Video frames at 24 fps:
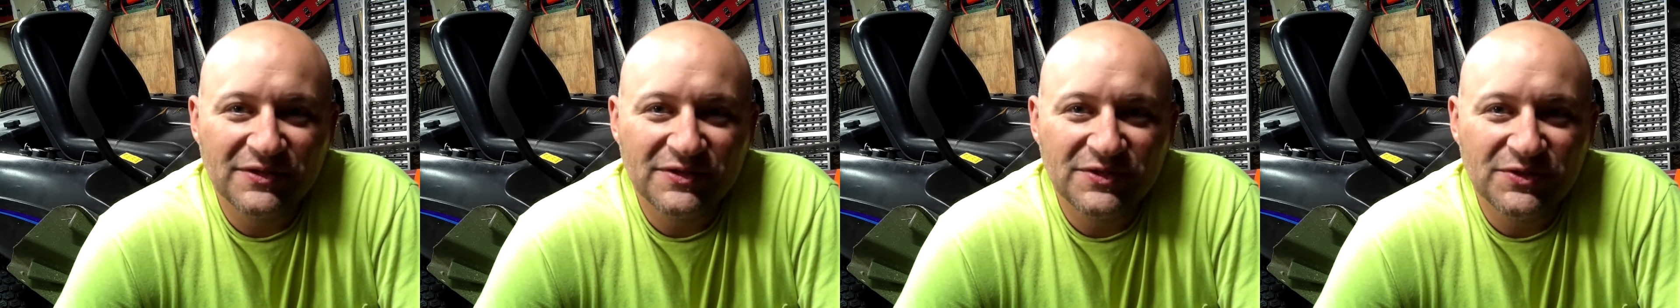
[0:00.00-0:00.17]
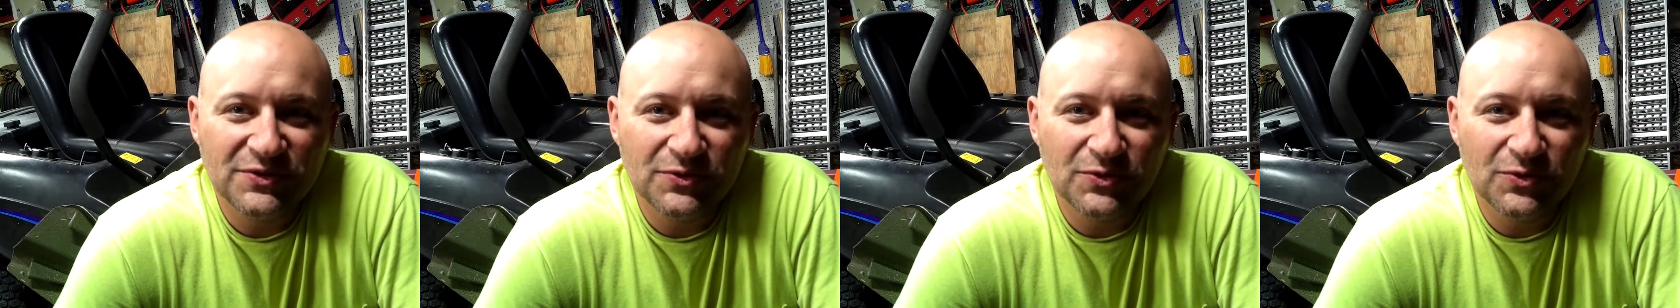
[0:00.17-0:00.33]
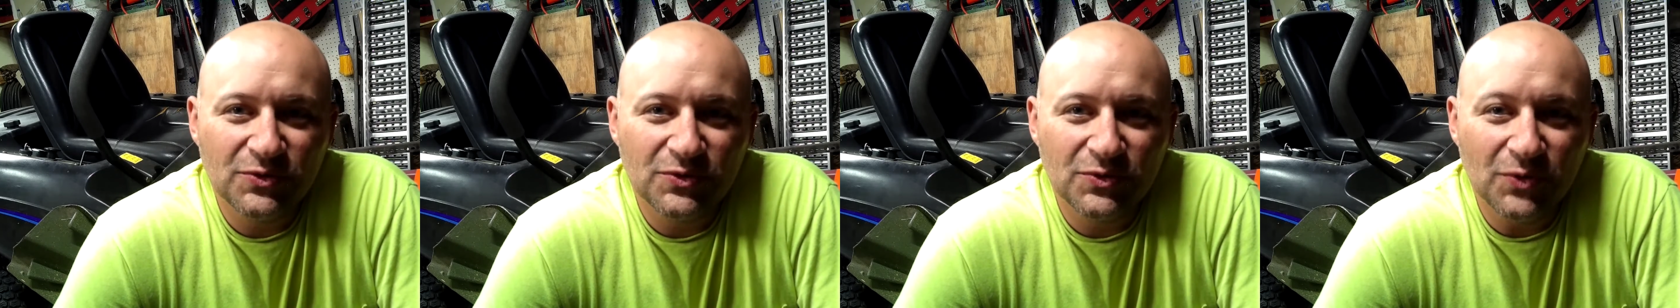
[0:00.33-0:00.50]

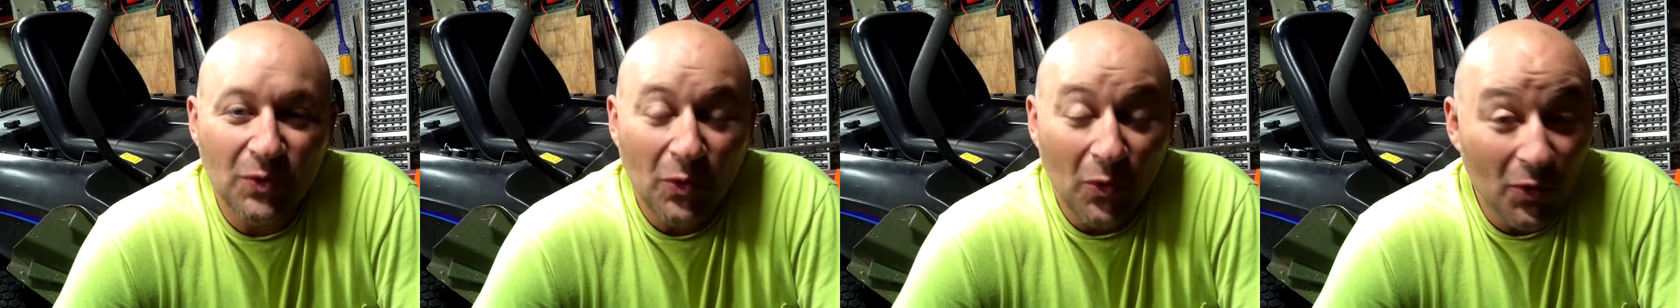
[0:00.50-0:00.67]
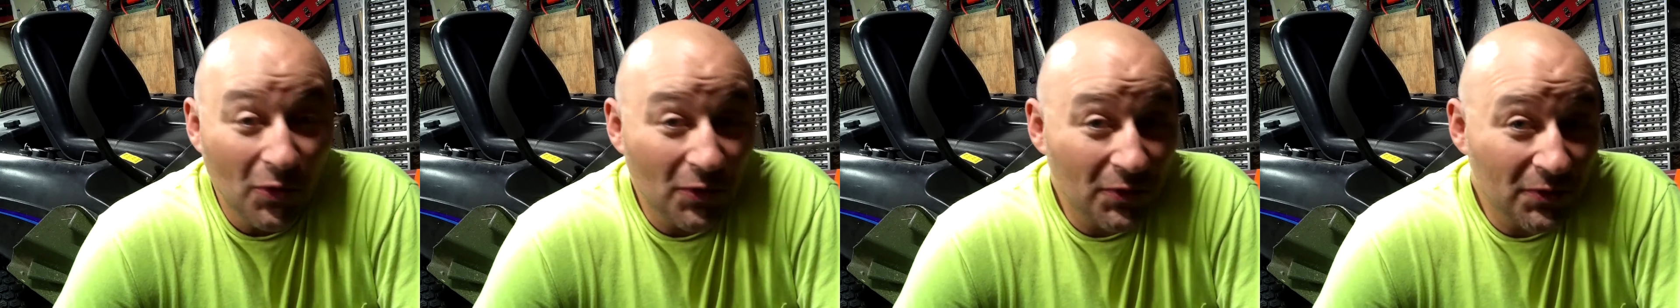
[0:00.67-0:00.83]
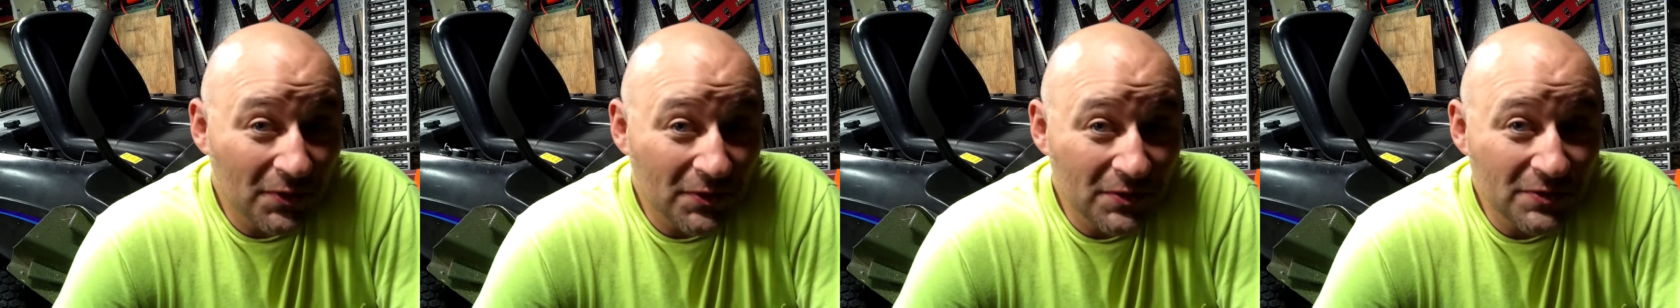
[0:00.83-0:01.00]
to
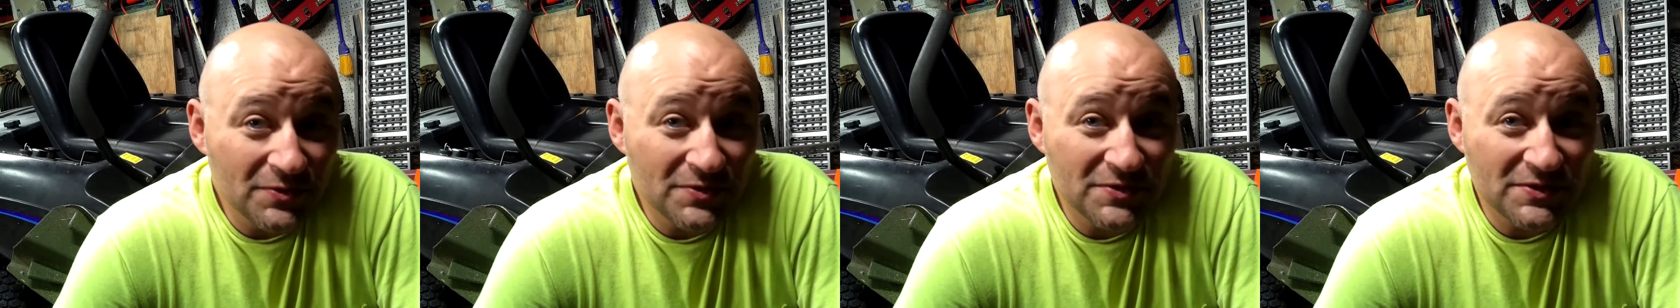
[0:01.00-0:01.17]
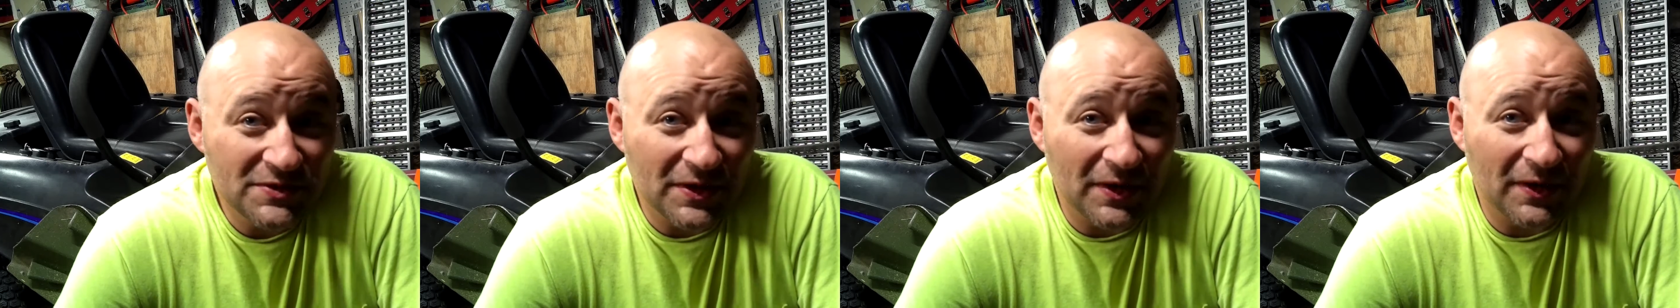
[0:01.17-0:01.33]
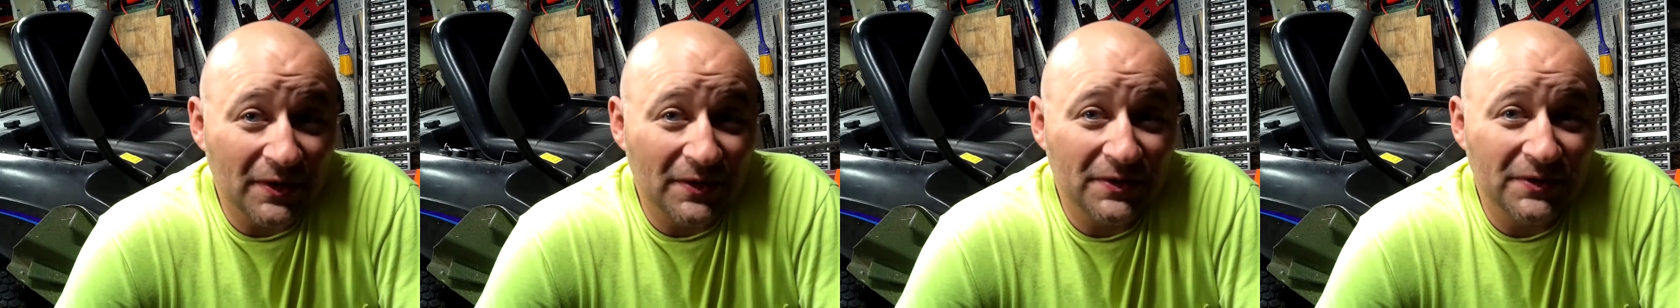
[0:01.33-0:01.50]
order a new
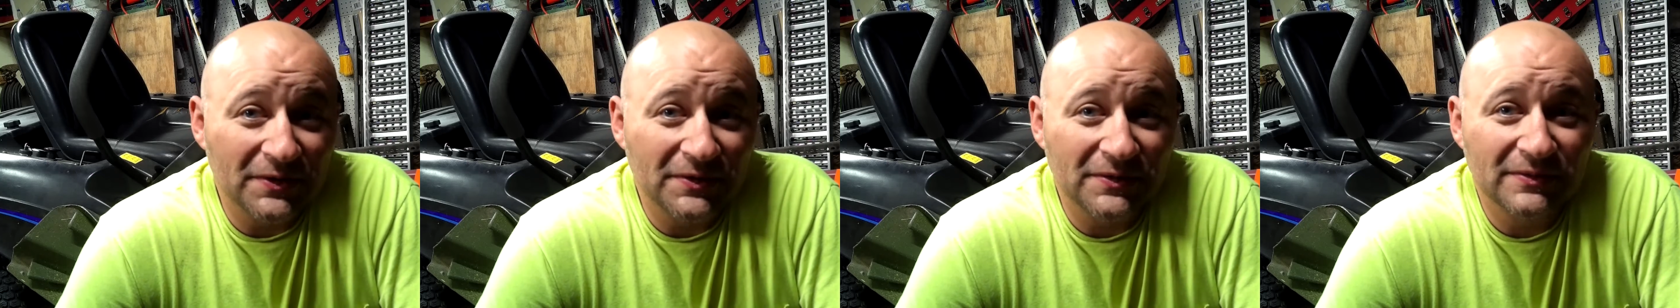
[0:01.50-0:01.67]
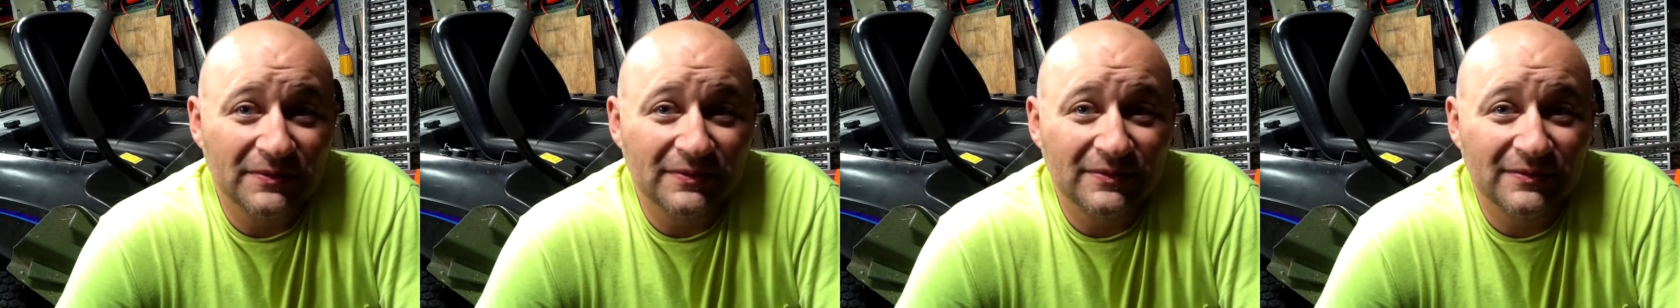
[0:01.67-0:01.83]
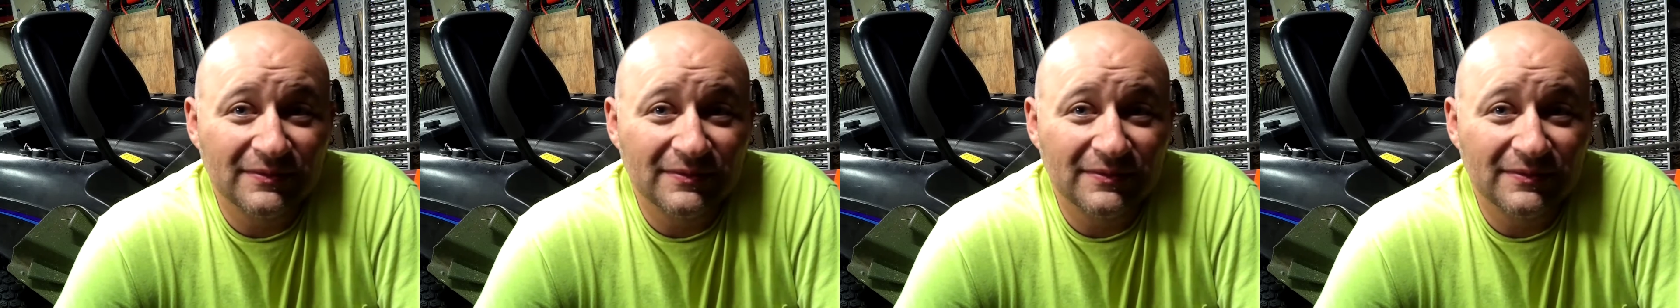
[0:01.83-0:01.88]
starter,